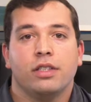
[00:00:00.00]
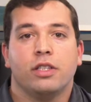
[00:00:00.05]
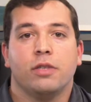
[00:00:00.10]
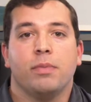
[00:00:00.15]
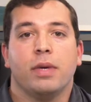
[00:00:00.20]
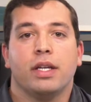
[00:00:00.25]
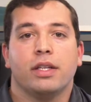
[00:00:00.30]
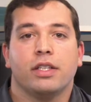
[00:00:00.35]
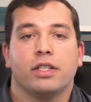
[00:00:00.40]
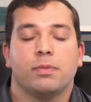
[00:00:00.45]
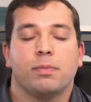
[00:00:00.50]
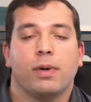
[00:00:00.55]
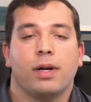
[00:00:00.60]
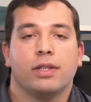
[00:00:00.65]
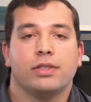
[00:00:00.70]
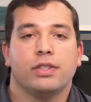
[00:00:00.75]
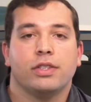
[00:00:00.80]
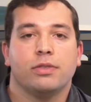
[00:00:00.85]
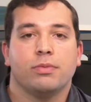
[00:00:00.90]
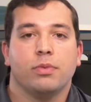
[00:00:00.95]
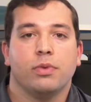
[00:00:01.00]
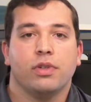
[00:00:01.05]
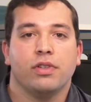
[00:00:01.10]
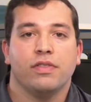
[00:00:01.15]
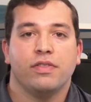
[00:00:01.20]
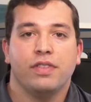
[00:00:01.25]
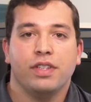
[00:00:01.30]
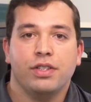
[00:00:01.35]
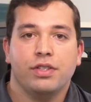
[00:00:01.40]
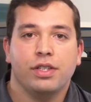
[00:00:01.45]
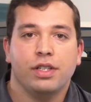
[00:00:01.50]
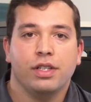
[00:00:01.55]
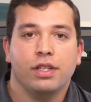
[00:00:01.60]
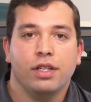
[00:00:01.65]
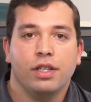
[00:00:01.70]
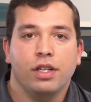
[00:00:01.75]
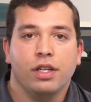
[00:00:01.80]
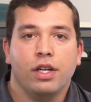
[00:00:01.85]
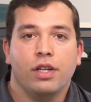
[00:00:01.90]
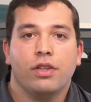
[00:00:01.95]
To make this process more efficient,
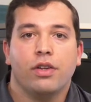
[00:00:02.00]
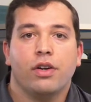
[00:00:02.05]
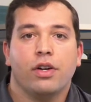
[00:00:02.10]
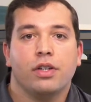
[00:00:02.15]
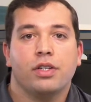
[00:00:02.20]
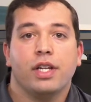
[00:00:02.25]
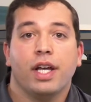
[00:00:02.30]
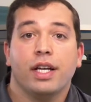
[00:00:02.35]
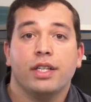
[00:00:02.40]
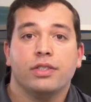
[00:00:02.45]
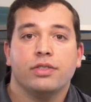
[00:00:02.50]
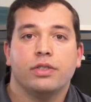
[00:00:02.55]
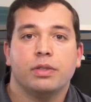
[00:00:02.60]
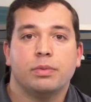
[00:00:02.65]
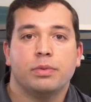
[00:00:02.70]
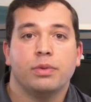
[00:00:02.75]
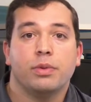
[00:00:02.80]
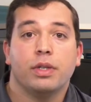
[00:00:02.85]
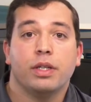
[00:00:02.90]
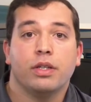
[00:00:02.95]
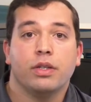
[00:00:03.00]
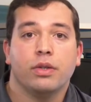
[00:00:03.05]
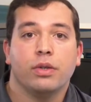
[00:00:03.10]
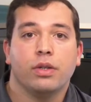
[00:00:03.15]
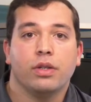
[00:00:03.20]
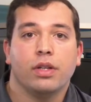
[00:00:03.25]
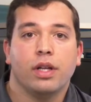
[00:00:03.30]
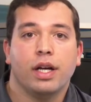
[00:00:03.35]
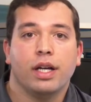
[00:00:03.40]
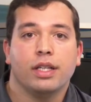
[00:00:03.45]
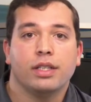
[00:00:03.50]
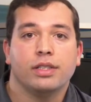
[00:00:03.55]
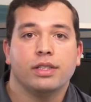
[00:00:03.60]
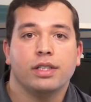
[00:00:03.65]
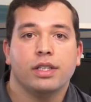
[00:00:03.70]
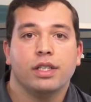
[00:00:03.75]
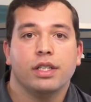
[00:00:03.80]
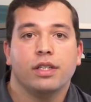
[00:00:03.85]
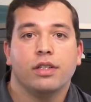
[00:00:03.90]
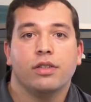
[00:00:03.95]
there are test loops we can utilize
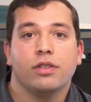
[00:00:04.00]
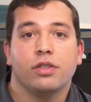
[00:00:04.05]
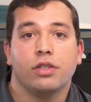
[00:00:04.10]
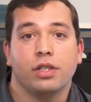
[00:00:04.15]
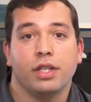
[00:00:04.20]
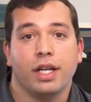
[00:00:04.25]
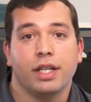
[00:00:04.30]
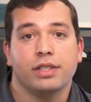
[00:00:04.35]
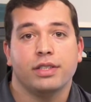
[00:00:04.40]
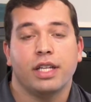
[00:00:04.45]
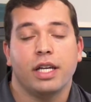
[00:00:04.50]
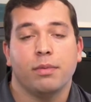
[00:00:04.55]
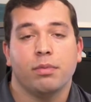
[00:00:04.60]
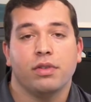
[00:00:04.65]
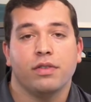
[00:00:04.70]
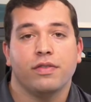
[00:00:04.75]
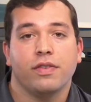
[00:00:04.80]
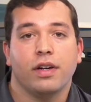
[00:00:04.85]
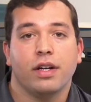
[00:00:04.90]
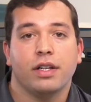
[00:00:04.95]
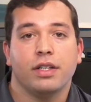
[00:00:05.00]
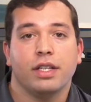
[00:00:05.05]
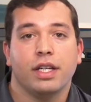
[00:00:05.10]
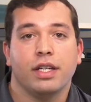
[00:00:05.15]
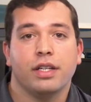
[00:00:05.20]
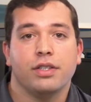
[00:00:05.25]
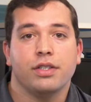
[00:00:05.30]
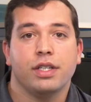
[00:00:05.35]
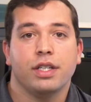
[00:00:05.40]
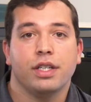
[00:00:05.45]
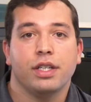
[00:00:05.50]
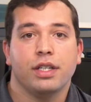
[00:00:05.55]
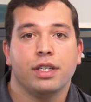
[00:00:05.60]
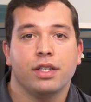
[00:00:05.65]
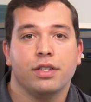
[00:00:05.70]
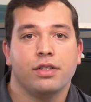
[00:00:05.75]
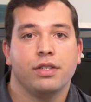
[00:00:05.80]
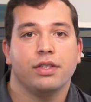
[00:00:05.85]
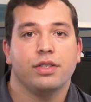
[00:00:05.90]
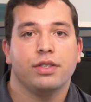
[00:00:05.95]
to test amplifier datasheet
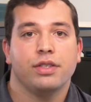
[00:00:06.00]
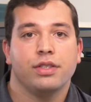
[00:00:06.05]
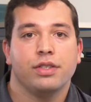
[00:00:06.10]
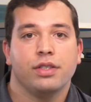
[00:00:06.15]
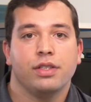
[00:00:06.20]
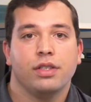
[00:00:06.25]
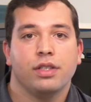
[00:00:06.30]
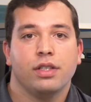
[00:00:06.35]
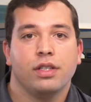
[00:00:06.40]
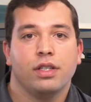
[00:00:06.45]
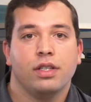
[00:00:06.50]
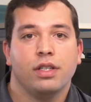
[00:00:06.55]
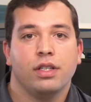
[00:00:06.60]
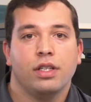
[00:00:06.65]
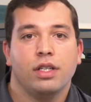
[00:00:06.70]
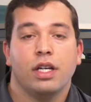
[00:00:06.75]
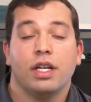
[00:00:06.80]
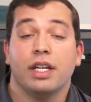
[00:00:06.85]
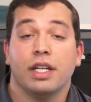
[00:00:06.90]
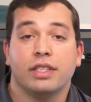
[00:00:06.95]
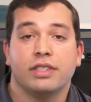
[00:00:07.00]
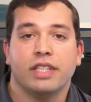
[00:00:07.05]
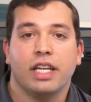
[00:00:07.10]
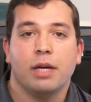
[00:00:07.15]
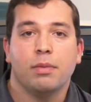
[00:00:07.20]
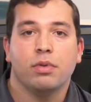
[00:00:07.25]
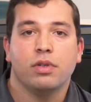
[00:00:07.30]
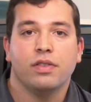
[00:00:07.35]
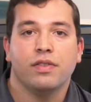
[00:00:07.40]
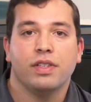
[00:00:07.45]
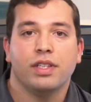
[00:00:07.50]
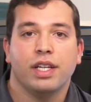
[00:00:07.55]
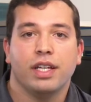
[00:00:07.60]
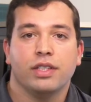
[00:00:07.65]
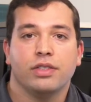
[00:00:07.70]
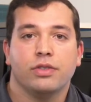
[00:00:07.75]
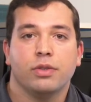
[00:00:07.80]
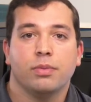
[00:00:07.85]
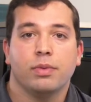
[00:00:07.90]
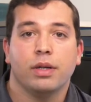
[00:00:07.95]
conditions. An example of a
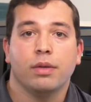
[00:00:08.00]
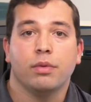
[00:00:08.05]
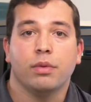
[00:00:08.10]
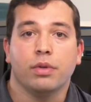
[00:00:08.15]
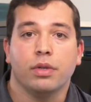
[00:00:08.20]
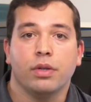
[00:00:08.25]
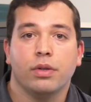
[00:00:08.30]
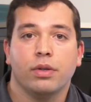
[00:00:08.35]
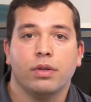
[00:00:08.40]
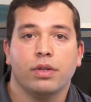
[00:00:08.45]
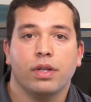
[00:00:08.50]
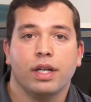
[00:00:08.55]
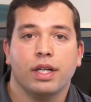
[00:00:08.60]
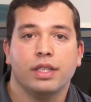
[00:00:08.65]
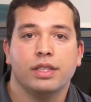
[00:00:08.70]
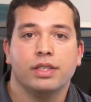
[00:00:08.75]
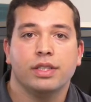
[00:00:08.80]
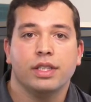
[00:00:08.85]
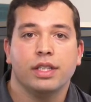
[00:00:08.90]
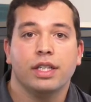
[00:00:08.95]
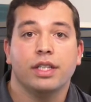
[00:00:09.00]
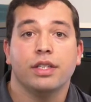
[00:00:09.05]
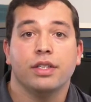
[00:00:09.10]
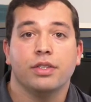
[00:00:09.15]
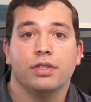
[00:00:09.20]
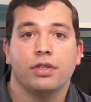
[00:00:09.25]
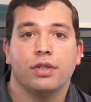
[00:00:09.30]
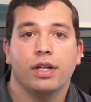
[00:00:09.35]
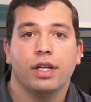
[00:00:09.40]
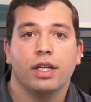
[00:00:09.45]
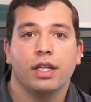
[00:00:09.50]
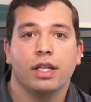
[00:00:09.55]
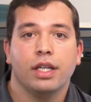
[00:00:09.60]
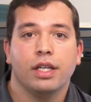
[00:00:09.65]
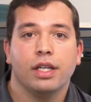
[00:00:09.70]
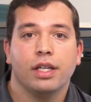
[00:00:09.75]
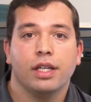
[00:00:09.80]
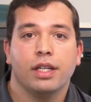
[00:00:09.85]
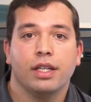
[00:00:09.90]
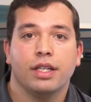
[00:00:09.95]
test loop that we'll utilize in this training
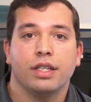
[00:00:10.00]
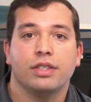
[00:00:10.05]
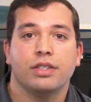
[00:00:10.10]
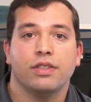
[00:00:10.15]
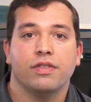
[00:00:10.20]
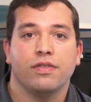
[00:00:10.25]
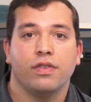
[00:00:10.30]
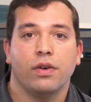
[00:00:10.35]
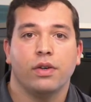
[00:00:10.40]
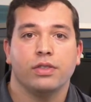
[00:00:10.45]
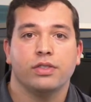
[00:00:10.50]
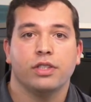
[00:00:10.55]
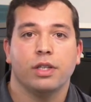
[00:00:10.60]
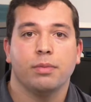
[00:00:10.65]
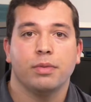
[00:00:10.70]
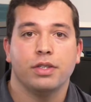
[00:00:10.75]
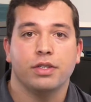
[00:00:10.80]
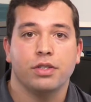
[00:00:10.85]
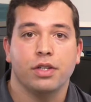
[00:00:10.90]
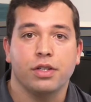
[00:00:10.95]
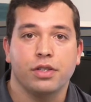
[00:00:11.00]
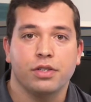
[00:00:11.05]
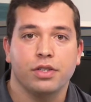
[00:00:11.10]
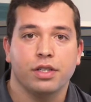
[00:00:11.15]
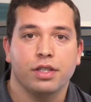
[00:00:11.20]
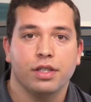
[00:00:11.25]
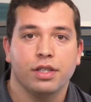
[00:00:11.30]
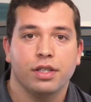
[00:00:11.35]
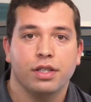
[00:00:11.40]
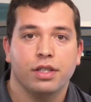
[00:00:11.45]
is the false summing junction.